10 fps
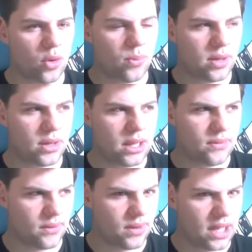But even
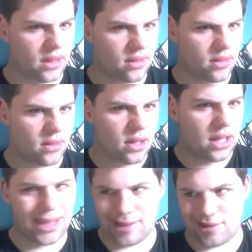if it is,
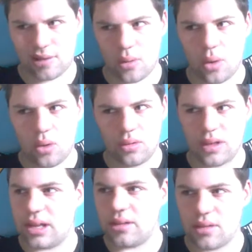it's so old and
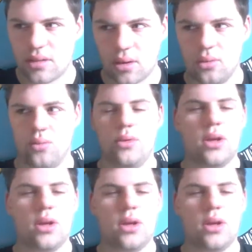it's so